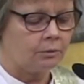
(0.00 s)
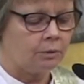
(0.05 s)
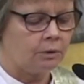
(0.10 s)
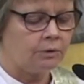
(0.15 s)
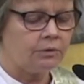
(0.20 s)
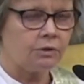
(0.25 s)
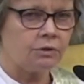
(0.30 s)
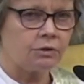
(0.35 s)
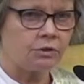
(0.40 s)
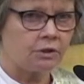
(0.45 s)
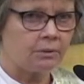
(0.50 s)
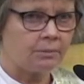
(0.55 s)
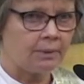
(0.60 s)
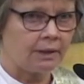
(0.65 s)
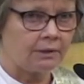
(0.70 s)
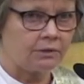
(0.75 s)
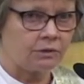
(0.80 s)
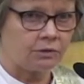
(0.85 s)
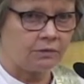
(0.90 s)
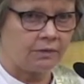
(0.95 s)
What this
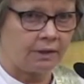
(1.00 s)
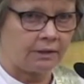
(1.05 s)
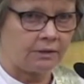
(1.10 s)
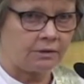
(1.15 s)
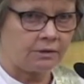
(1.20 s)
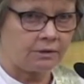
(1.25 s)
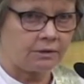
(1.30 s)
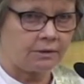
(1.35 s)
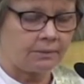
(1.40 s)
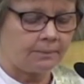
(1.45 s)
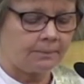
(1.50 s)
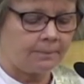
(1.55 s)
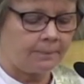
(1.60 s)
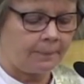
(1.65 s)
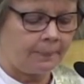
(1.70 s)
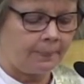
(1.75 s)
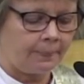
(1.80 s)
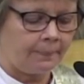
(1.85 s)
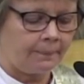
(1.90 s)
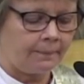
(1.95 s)
demands of us
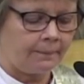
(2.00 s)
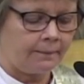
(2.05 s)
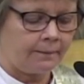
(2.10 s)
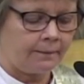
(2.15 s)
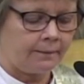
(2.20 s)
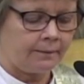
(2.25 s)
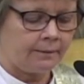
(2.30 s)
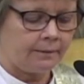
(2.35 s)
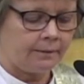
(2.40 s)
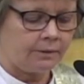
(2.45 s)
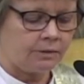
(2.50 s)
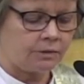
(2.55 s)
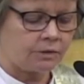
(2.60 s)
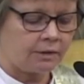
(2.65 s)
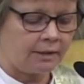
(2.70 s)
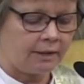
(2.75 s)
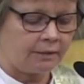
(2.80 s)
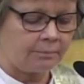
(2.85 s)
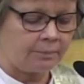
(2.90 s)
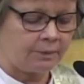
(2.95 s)
is
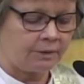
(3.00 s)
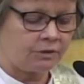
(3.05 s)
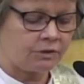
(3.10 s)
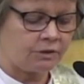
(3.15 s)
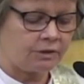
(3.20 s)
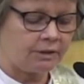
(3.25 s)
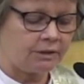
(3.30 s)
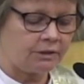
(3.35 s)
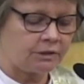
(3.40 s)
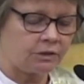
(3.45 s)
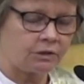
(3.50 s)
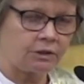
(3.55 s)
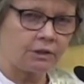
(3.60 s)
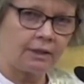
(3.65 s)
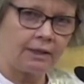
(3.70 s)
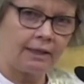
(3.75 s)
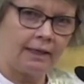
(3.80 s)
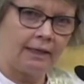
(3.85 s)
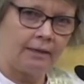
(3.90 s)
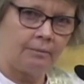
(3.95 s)
an unprecedented
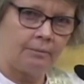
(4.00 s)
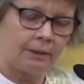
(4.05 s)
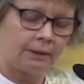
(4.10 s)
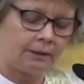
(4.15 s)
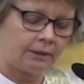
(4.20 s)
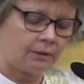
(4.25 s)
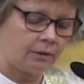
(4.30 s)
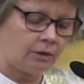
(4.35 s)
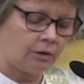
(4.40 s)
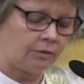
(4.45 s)
claiming